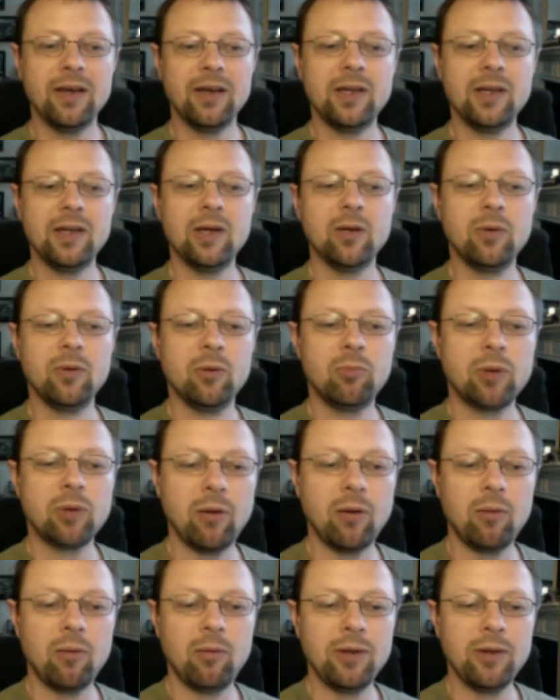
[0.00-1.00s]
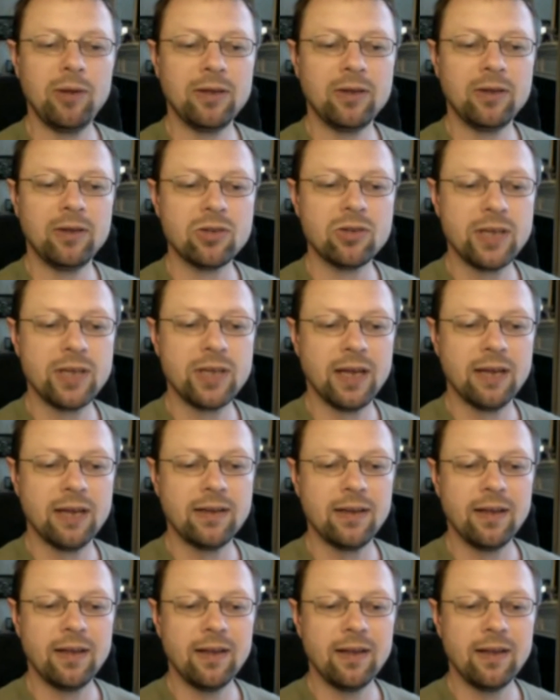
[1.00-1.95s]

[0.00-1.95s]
you will probably understand